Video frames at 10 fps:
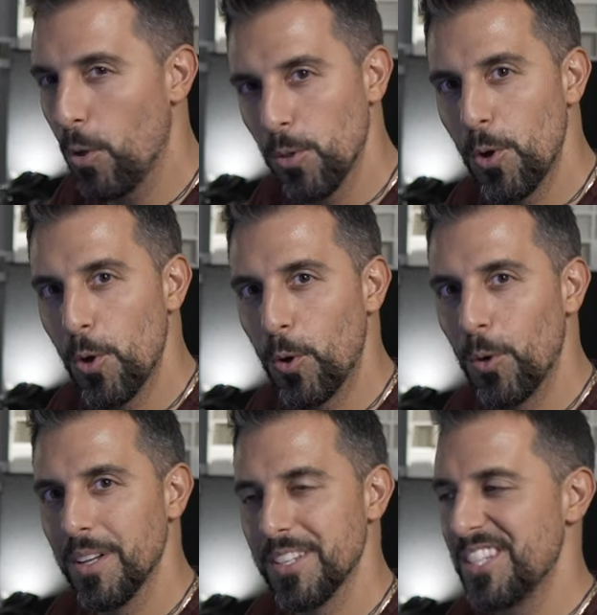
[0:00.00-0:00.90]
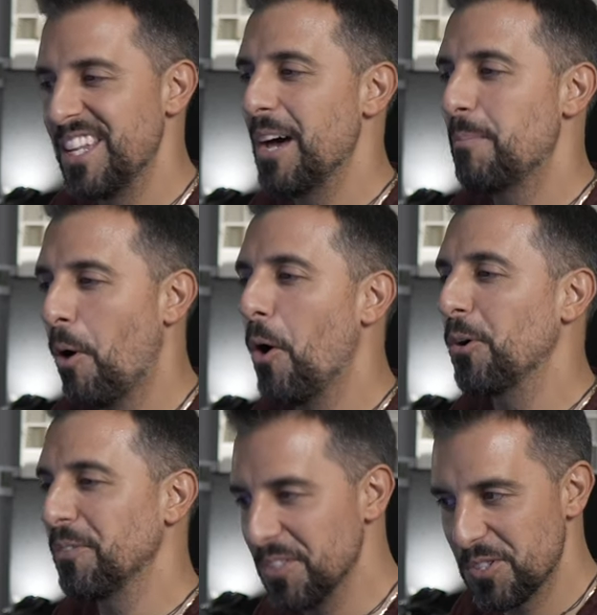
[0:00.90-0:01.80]
although is not
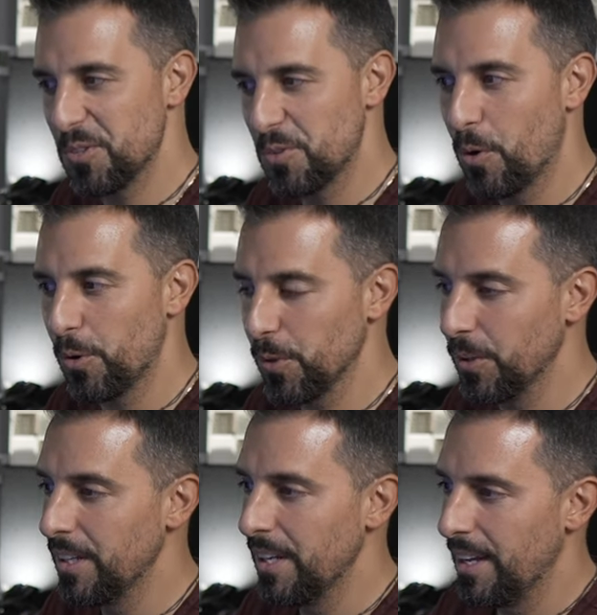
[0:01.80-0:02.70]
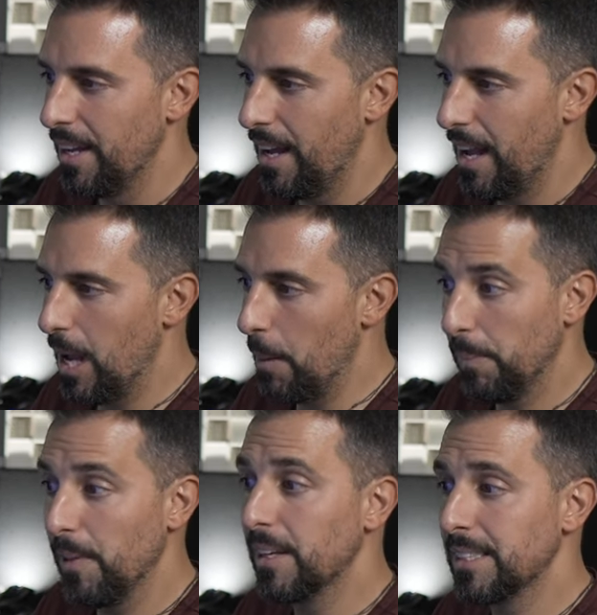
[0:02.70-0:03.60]
part of this tutorial, uh,
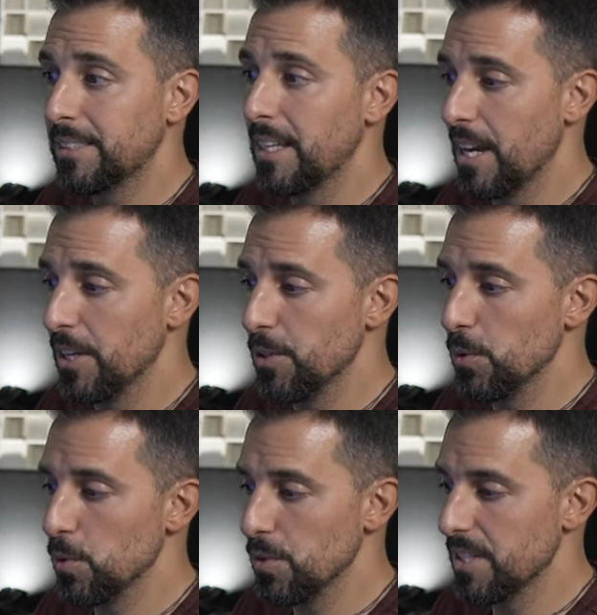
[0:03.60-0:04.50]
plugins that I use